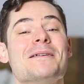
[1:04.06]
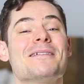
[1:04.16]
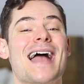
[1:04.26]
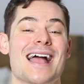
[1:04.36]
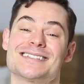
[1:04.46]
be
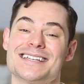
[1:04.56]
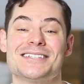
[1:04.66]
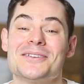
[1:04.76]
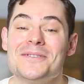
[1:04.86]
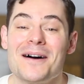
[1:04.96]
reacting
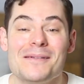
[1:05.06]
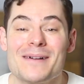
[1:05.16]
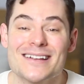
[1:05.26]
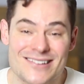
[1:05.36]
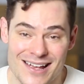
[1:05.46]
to on
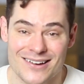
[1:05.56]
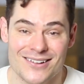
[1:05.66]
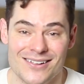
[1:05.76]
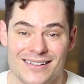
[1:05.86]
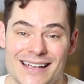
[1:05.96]
my
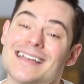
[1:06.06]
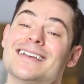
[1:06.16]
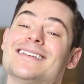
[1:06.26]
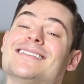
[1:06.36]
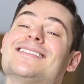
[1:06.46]
channel
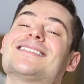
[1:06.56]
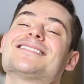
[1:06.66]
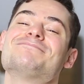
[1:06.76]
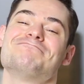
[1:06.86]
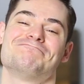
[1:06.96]

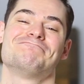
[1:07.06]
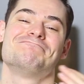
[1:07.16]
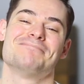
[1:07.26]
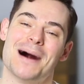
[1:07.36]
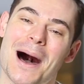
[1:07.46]
is
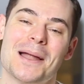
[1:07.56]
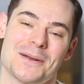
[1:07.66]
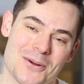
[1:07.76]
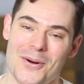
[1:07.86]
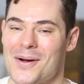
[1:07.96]

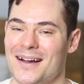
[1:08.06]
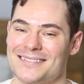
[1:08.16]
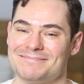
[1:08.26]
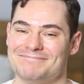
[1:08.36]
ENCORE.